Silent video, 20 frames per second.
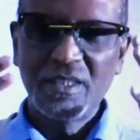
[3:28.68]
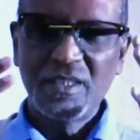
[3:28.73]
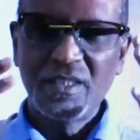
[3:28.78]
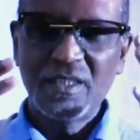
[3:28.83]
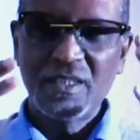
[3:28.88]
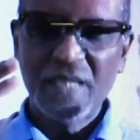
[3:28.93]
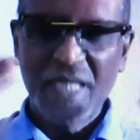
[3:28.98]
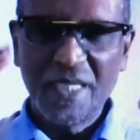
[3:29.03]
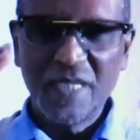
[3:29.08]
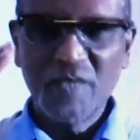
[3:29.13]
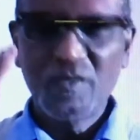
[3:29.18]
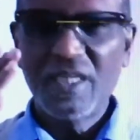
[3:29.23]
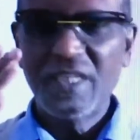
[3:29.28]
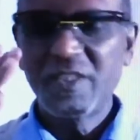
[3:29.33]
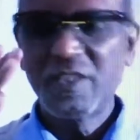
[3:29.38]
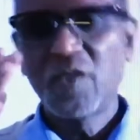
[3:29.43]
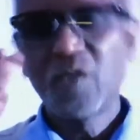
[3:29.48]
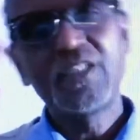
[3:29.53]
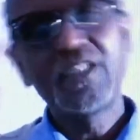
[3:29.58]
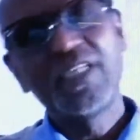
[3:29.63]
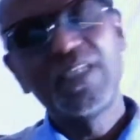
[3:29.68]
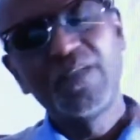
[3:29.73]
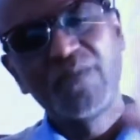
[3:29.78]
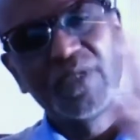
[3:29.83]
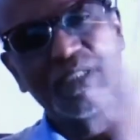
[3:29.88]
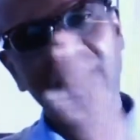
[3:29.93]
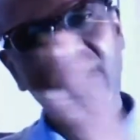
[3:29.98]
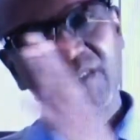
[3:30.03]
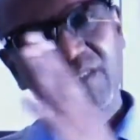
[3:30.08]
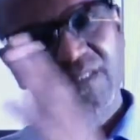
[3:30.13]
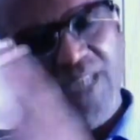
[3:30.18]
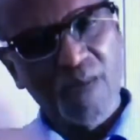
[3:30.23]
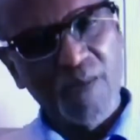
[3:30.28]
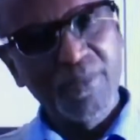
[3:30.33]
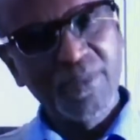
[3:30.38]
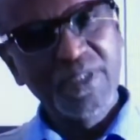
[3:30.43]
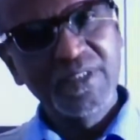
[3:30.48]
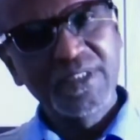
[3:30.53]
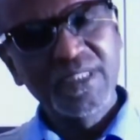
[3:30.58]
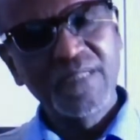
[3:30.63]
Likewise, even the
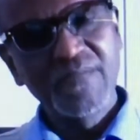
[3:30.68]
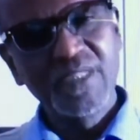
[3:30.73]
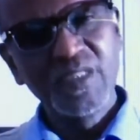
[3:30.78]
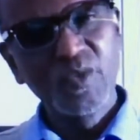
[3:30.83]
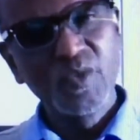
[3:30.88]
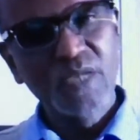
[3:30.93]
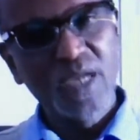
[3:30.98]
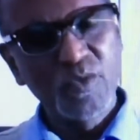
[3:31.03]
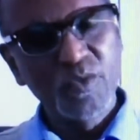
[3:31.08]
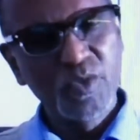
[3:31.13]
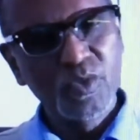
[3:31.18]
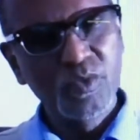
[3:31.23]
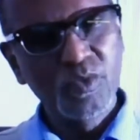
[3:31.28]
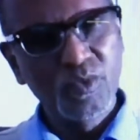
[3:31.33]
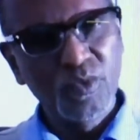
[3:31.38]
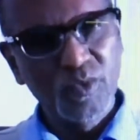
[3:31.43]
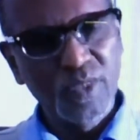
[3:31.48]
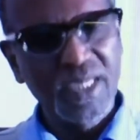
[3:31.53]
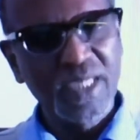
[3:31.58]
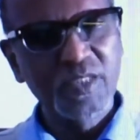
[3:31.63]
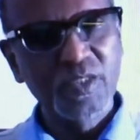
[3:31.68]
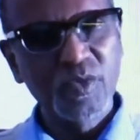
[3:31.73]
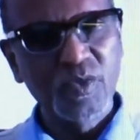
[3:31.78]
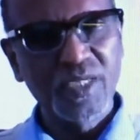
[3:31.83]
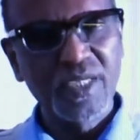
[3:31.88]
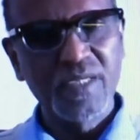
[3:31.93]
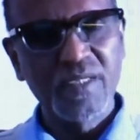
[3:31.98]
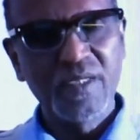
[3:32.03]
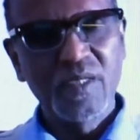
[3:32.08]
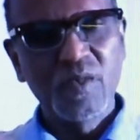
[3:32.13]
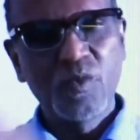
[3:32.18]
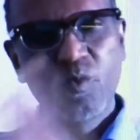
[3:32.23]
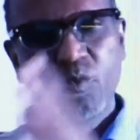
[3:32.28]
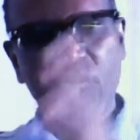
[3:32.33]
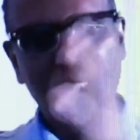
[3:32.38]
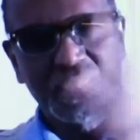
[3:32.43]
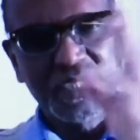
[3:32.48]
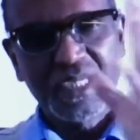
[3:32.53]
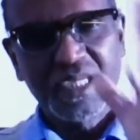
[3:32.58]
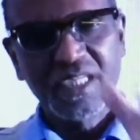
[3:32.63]
sample survey, you have to look at, okay,
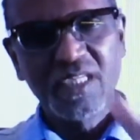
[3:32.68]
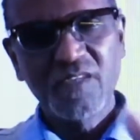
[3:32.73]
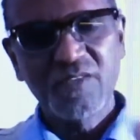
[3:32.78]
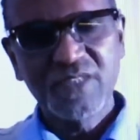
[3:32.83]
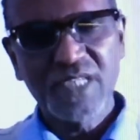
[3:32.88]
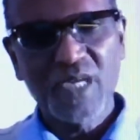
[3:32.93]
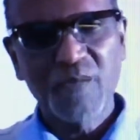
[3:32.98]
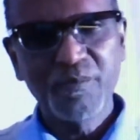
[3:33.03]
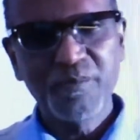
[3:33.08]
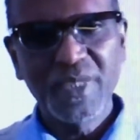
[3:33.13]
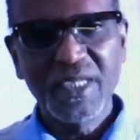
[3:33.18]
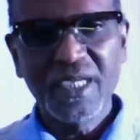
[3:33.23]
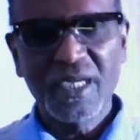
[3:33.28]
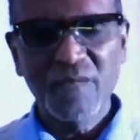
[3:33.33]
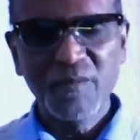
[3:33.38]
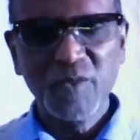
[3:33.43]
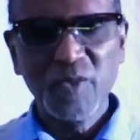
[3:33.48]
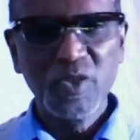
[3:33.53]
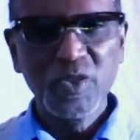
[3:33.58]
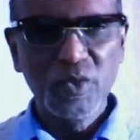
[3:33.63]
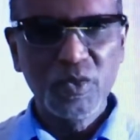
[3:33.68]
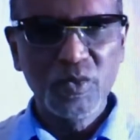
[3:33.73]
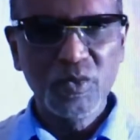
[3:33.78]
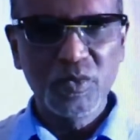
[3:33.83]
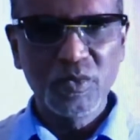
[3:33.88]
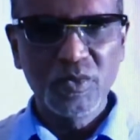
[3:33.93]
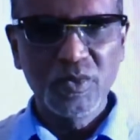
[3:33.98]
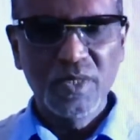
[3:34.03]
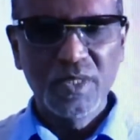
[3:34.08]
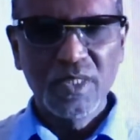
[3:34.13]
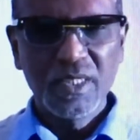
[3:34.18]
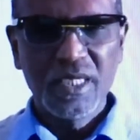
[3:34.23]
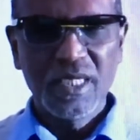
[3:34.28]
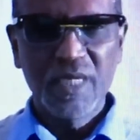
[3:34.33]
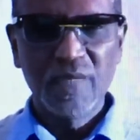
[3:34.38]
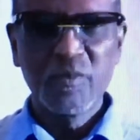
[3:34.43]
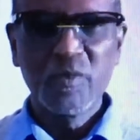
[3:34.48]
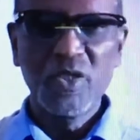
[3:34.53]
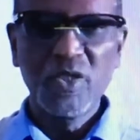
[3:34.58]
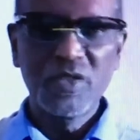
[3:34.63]
what kind of sampling I'm going to do.
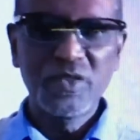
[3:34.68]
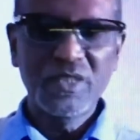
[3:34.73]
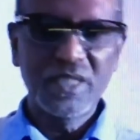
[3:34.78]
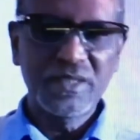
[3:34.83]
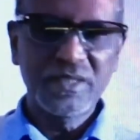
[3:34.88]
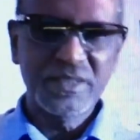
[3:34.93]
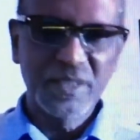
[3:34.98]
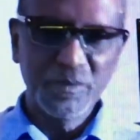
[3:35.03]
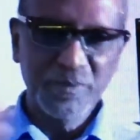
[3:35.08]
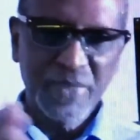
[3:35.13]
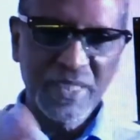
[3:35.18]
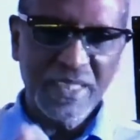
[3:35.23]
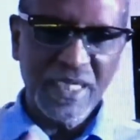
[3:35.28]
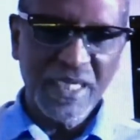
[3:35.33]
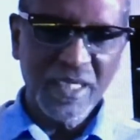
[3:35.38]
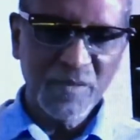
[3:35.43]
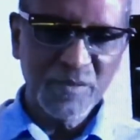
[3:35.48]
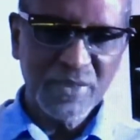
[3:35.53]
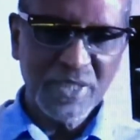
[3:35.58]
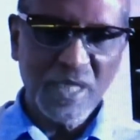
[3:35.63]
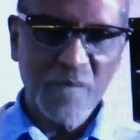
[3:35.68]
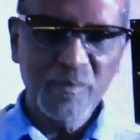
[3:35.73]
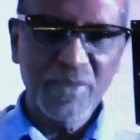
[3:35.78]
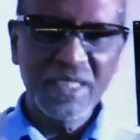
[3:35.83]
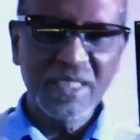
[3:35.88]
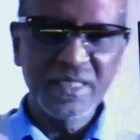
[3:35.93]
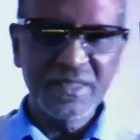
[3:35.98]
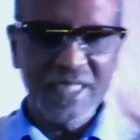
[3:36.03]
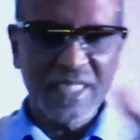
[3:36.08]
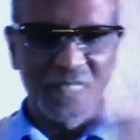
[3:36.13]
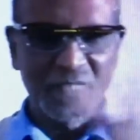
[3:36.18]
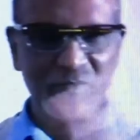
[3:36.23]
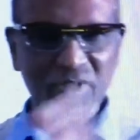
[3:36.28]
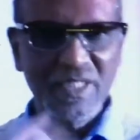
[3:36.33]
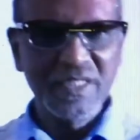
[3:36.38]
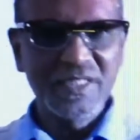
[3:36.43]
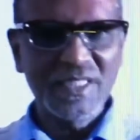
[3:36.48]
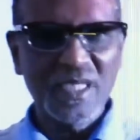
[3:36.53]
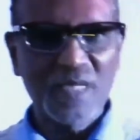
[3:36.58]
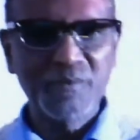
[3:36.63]
I'm going to the simple random sampling,
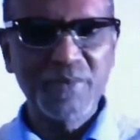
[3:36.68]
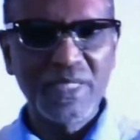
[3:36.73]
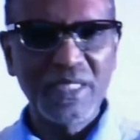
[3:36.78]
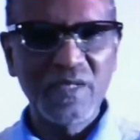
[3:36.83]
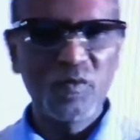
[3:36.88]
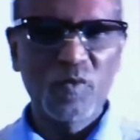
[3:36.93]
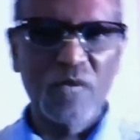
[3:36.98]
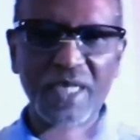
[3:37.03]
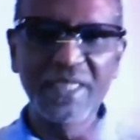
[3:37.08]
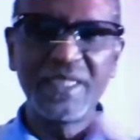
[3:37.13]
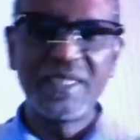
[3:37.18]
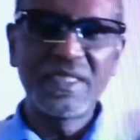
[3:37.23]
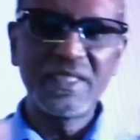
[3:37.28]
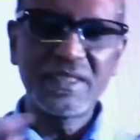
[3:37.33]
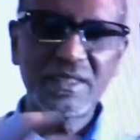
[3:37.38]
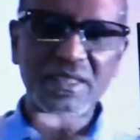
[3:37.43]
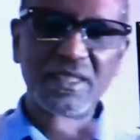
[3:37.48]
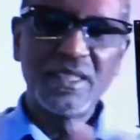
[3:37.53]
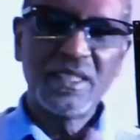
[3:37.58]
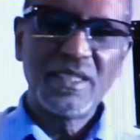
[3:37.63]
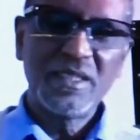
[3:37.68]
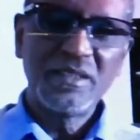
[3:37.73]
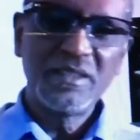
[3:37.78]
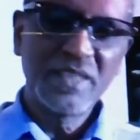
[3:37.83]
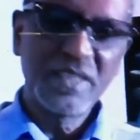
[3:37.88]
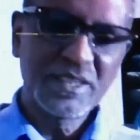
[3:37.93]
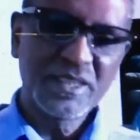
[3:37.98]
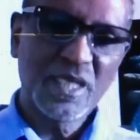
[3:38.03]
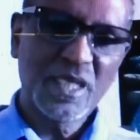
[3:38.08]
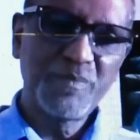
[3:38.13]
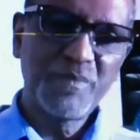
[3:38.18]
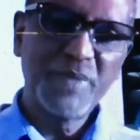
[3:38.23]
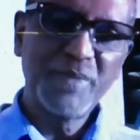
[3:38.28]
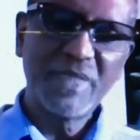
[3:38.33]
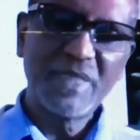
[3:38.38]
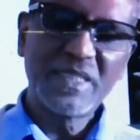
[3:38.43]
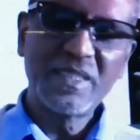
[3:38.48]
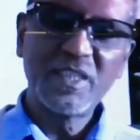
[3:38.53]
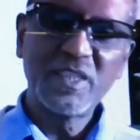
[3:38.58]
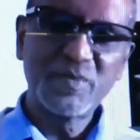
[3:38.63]
stratified sampling, why it is this sample
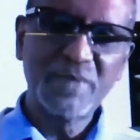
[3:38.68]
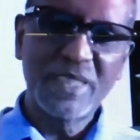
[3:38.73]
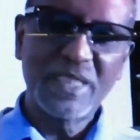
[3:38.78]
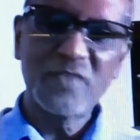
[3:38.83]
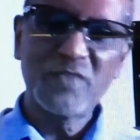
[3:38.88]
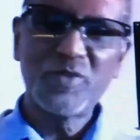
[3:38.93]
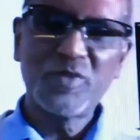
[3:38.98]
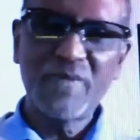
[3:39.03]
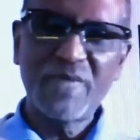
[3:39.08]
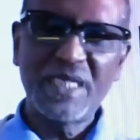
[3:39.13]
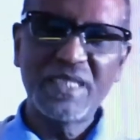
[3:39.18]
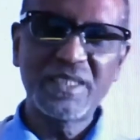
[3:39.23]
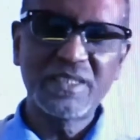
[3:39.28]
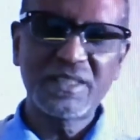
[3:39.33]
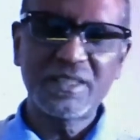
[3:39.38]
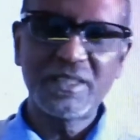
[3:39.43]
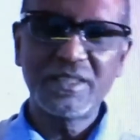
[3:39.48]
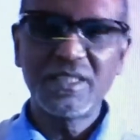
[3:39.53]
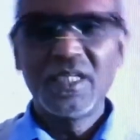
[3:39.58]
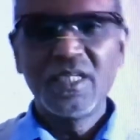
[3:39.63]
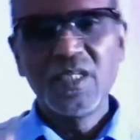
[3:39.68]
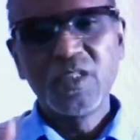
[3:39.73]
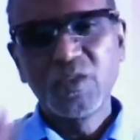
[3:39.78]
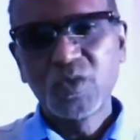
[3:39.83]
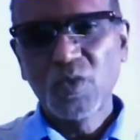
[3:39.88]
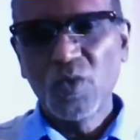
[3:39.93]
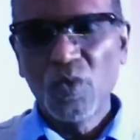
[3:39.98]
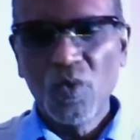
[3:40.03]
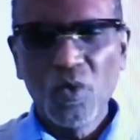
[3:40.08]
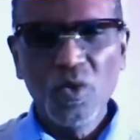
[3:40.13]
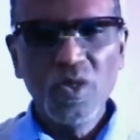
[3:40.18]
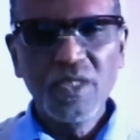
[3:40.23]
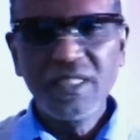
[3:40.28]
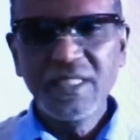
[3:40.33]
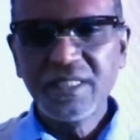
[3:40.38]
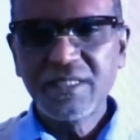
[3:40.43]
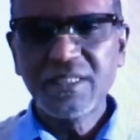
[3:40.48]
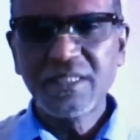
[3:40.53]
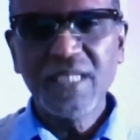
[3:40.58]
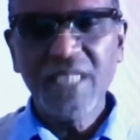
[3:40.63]
method is better for my research. So all
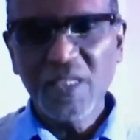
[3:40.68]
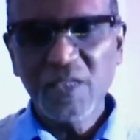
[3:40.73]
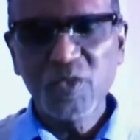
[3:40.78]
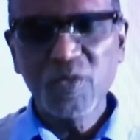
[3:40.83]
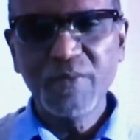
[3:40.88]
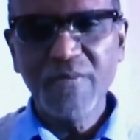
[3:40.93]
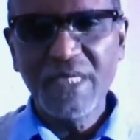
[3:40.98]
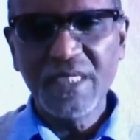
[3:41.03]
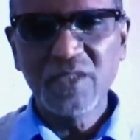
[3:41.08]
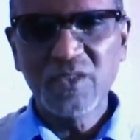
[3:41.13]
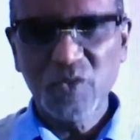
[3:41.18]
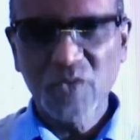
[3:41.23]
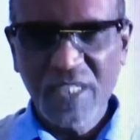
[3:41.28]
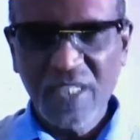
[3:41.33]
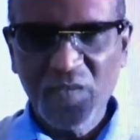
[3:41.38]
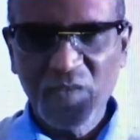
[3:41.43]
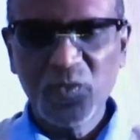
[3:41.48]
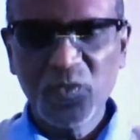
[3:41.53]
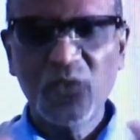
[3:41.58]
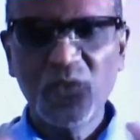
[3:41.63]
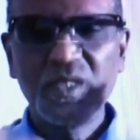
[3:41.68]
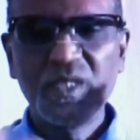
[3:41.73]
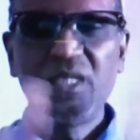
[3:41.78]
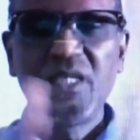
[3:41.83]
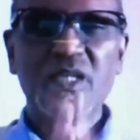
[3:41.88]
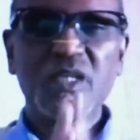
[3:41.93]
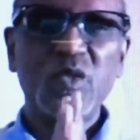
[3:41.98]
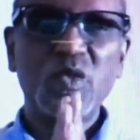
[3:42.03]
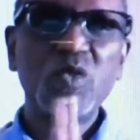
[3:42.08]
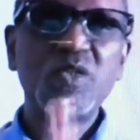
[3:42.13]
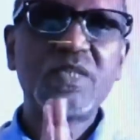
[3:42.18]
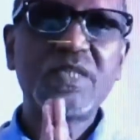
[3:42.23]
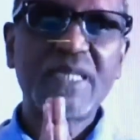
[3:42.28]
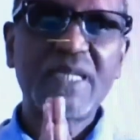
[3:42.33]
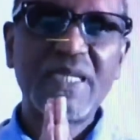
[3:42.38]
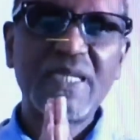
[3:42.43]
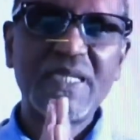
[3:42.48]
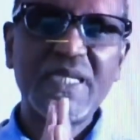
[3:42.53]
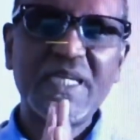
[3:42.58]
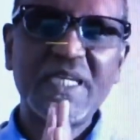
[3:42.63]
decision has to make. So therefore, good
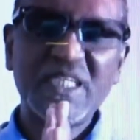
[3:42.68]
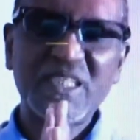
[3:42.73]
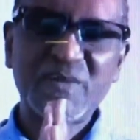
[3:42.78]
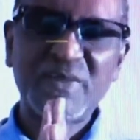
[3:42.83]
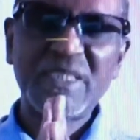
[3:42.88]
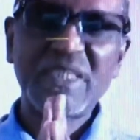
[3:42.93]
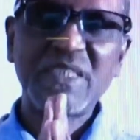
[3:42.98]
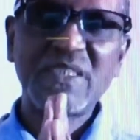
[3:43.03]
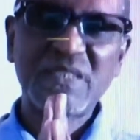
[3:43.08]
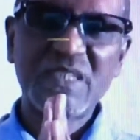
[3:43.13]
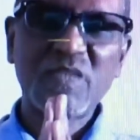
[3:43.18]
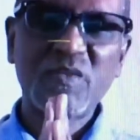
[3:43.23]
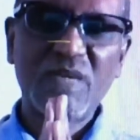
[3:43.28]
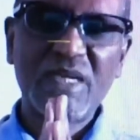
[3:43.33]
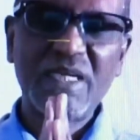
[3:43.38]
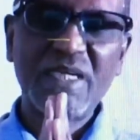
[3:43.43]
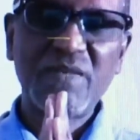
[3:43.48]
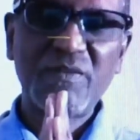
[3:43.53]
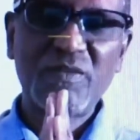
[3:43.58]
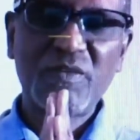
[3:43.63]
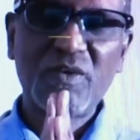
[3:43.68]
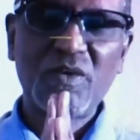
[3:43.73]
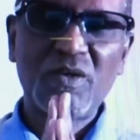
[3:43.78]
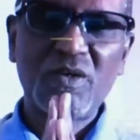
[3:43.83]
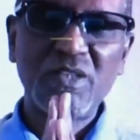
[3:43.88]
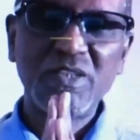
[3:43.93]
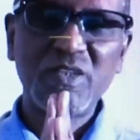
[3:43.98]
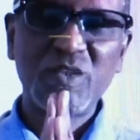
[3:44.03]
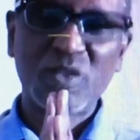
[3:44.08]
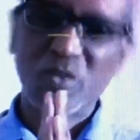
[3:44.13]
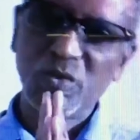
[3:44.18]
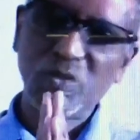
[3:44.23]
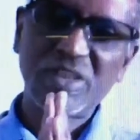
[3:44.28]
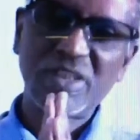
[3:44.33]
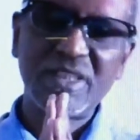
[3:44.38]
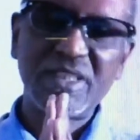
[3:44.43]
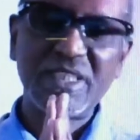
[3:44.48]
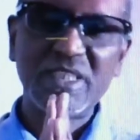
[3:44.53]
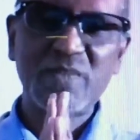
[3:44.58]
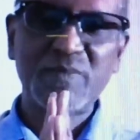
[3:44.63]
training and expertise required for,
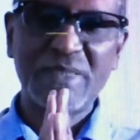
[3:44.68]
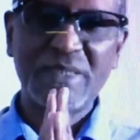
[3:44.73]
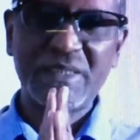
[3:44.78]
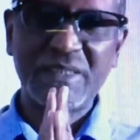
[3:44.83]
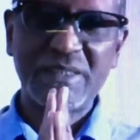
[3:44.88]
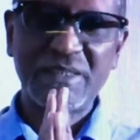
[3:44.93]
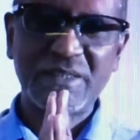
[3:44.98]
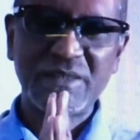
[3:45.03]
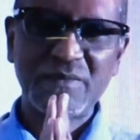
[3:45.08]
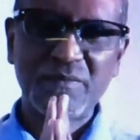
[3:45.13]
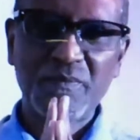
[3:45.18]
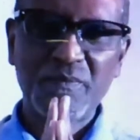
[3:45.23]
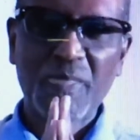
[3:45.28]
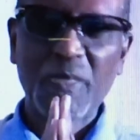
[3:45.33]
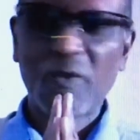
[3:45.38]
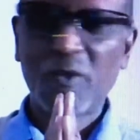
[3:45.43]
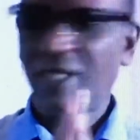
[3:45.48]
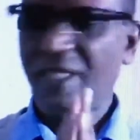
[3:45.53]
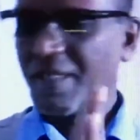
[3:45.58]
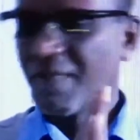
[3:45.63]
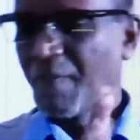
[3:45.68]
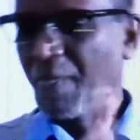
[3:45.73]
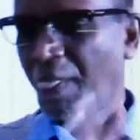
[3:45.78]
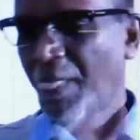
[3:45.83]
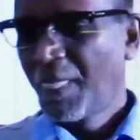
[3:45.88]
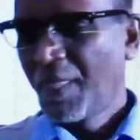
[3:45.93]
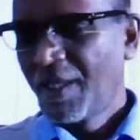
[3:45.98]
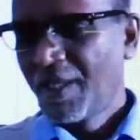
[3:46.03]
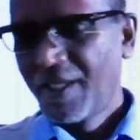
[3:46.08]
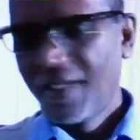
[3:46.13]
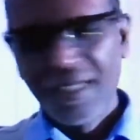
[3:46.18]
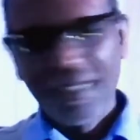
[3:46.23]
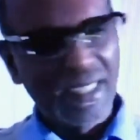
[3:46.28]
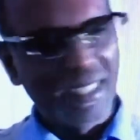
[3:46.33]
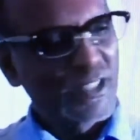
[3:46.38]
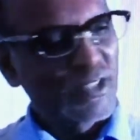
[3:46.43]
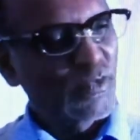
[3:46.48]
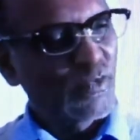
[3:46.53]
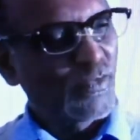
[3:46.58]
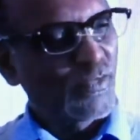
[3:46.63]
using these methods. Okay,
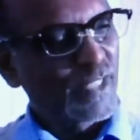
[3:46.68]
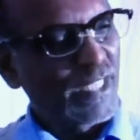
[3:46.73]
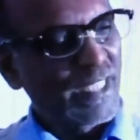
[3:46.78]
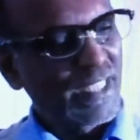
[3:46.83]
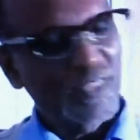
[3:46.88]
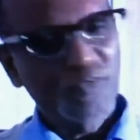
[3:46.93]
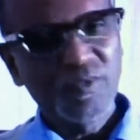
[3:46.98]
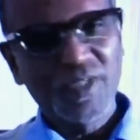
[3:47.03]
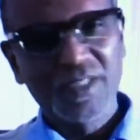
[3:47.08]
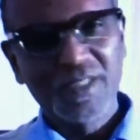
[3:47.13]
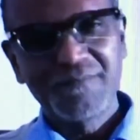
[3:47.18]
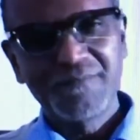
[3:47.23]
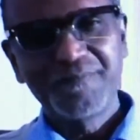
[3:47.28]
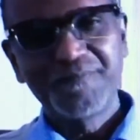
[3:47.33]
let's go for the next one.